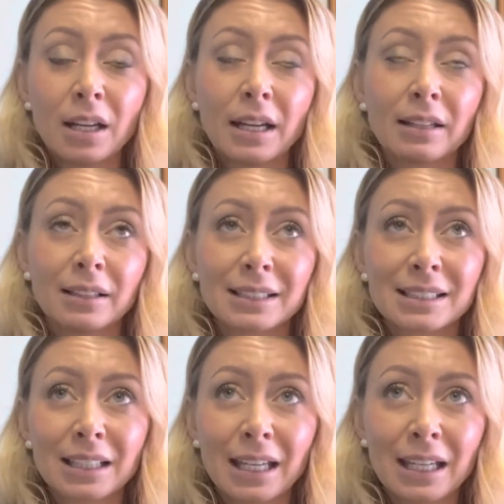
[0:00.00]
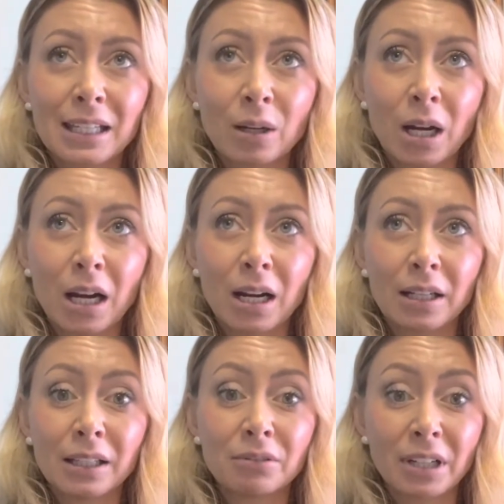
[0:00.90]
And let's say
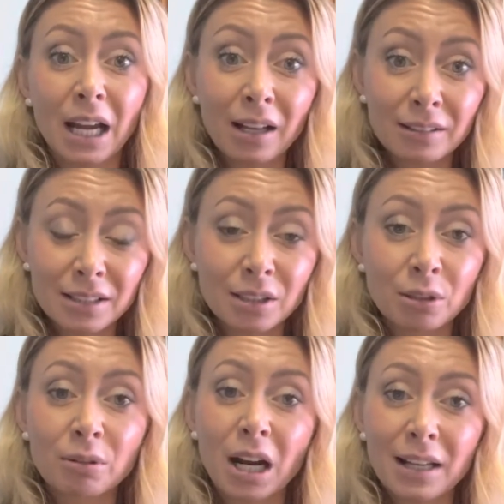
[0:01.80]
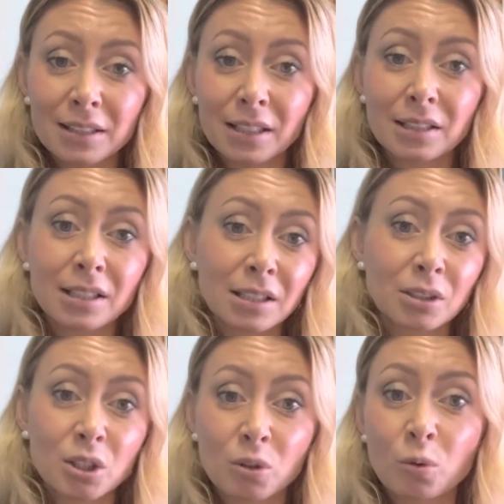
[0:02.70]
in reality you contacted the
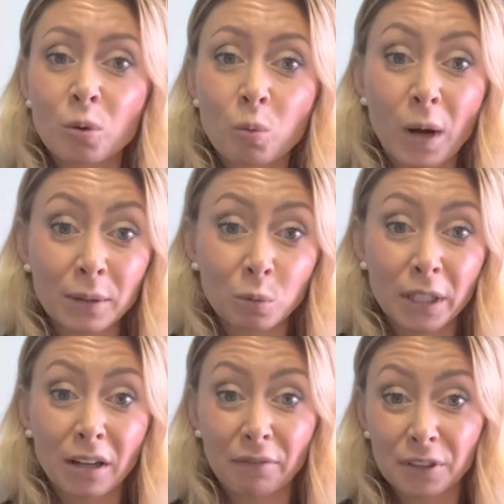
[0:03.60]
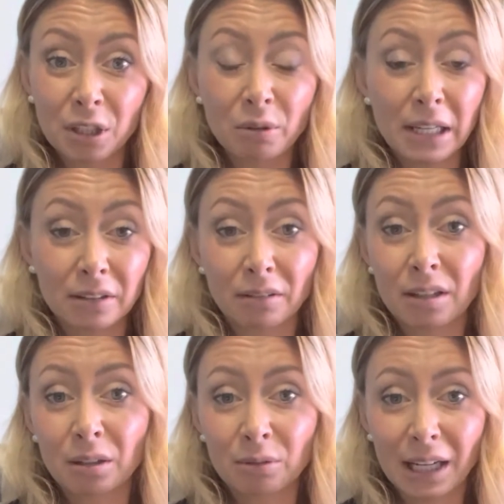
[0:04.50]
school 1 week after you entered
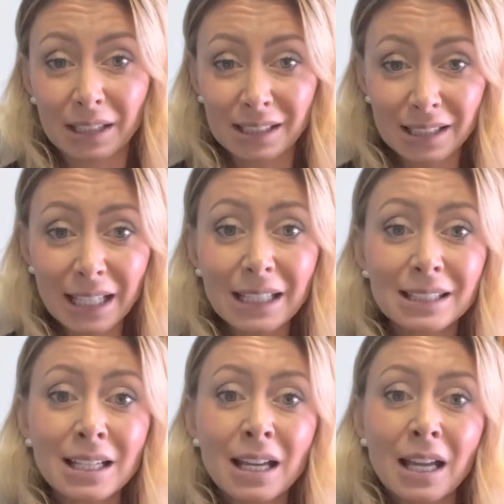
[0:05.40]
the United States,